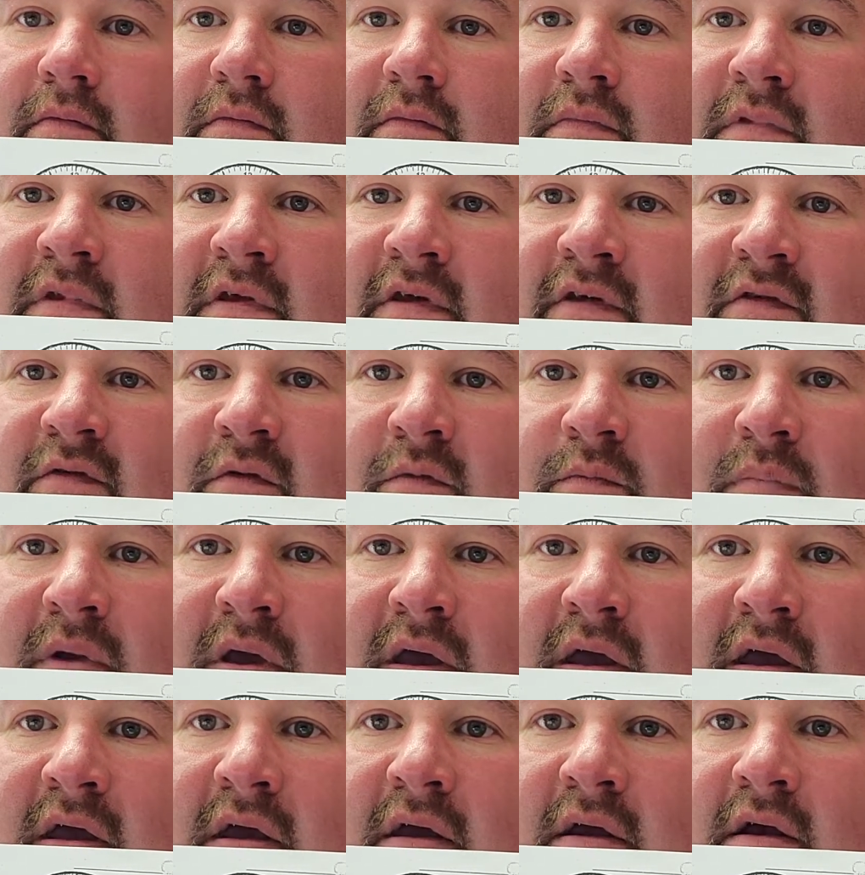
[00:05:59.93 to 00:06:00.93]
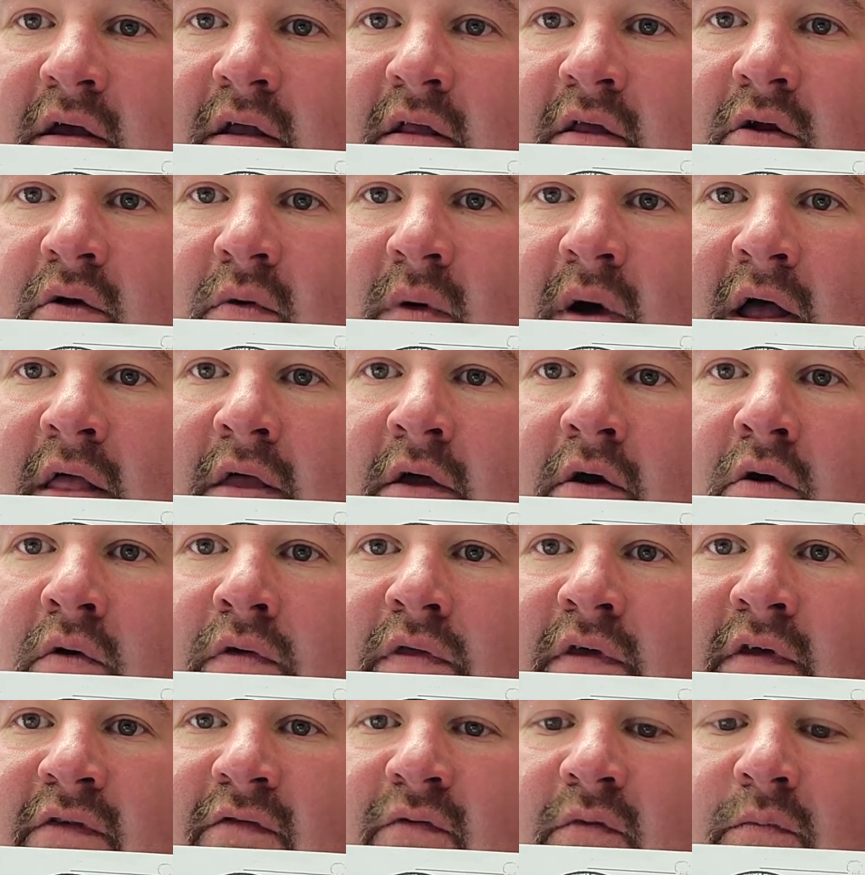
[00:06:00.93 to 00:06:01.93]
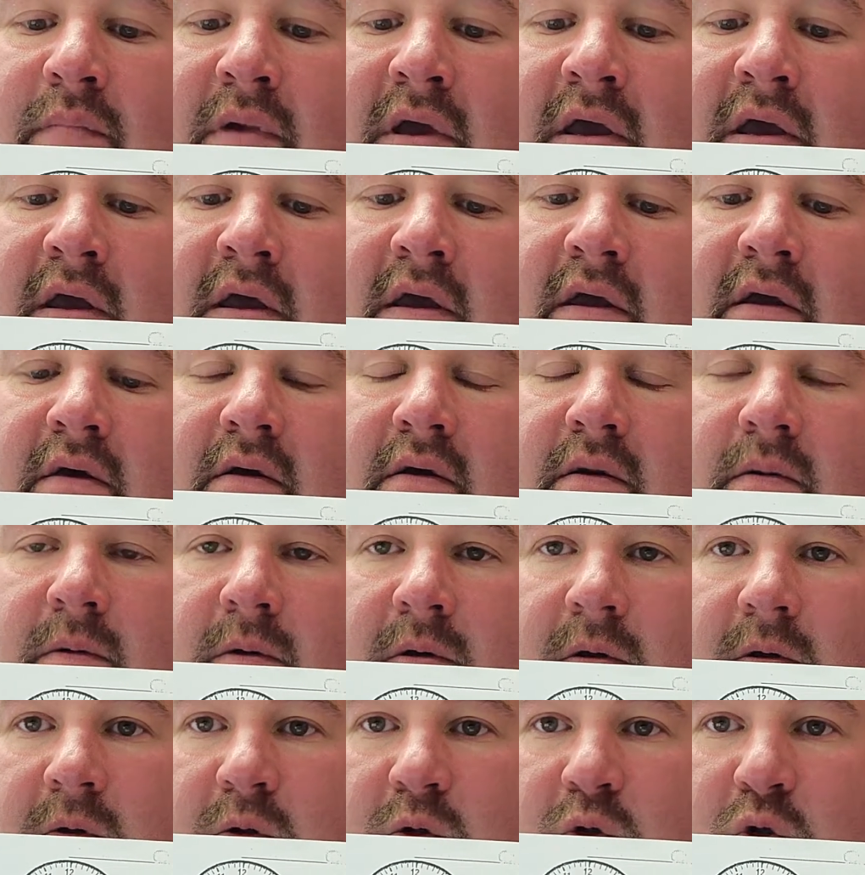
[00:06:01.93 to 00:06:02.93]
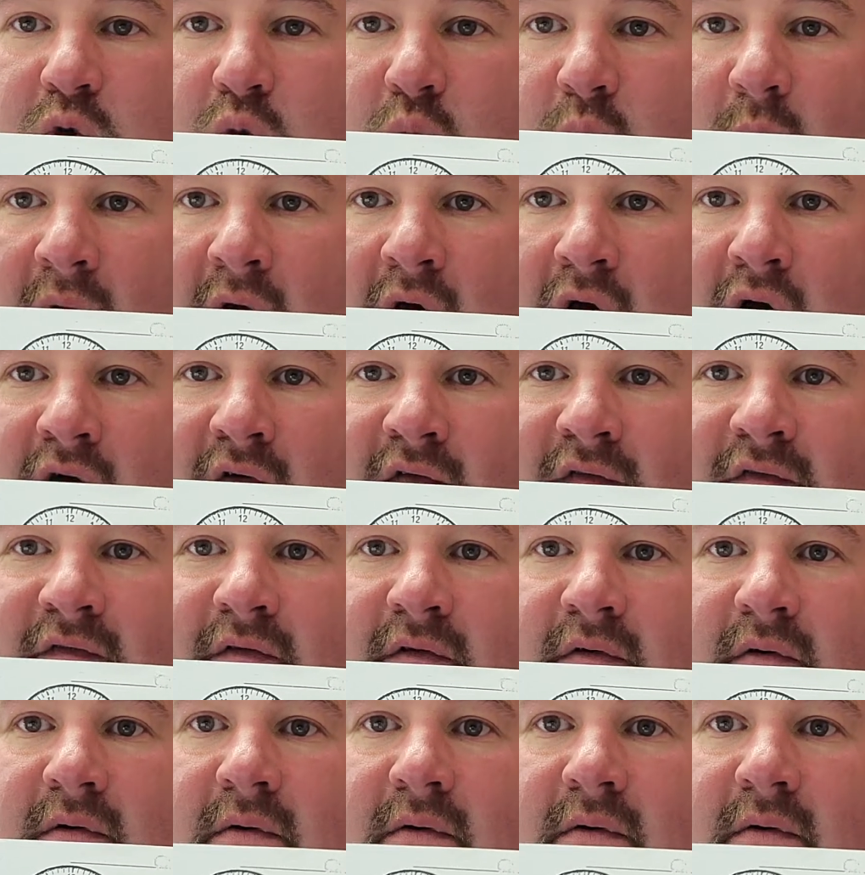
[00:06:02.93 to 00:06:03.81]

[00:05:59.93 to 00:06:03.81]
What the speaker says: this would be, a little while ago, this would be 12